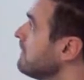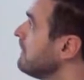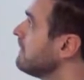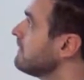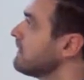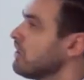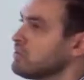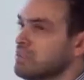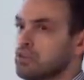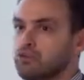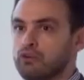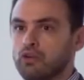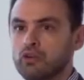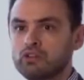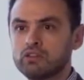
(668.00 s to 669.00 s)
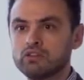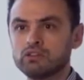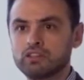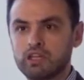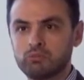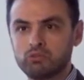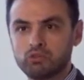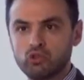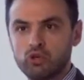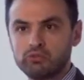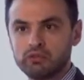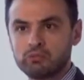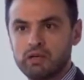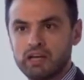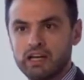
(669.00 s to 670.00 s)
10,000 photons
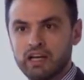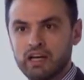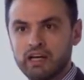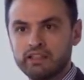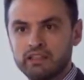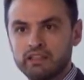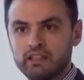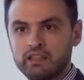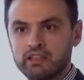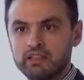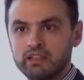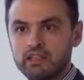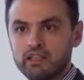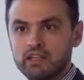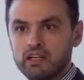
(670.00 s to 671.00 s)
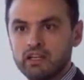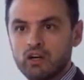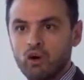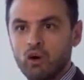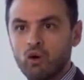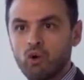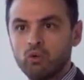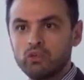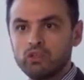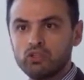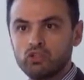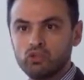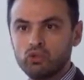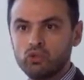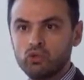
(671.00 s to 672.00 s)
absorbed by adenine, only
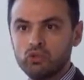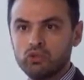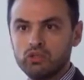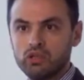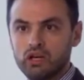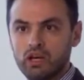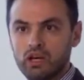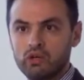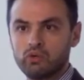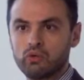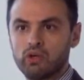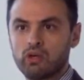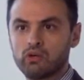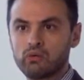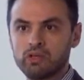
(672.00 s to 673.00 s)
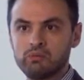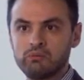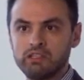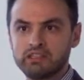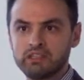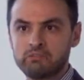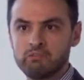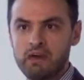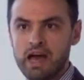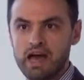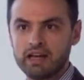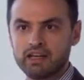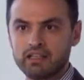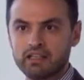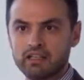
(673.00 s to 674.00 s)
two are re-emitted
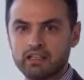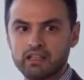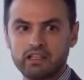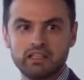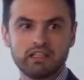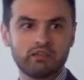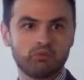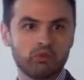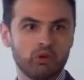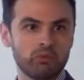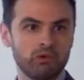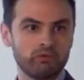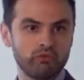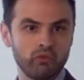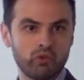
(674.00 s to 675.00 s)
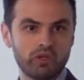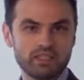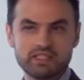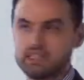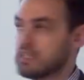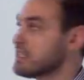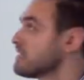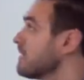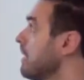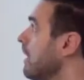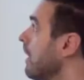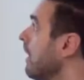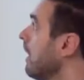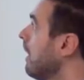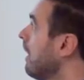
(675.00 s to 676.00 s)
back in the form of fluorescence.
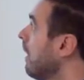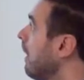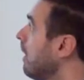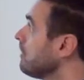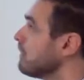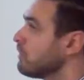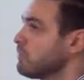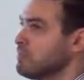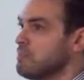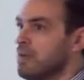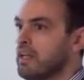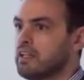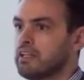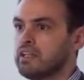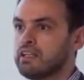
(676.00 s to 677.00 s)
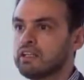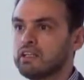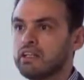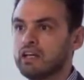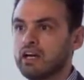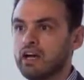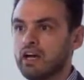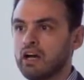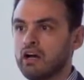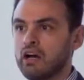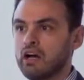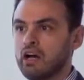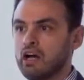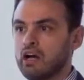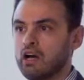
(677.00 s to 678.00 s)
All the remaining
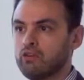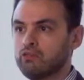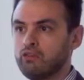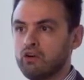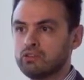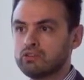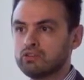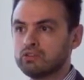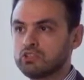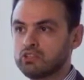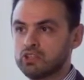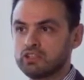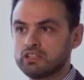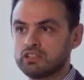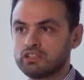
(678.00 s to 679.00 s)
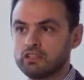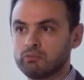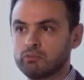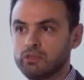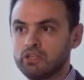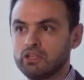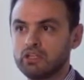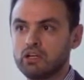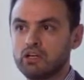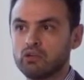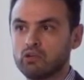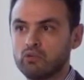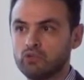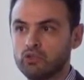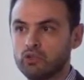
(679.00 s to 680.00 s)
photons just disappear, are
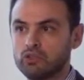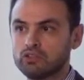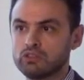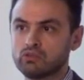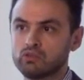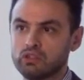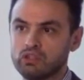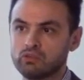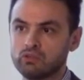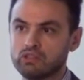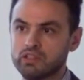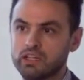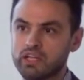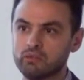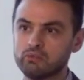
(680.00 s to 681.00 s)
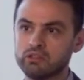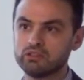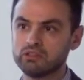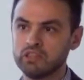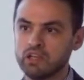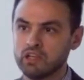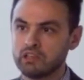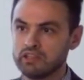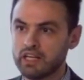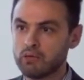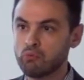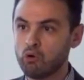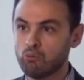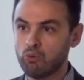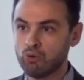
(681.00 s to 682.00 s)
converted into
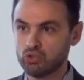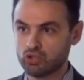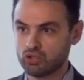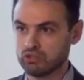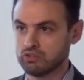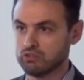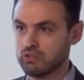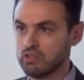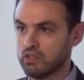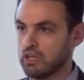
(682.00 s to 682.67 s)
thermal motion.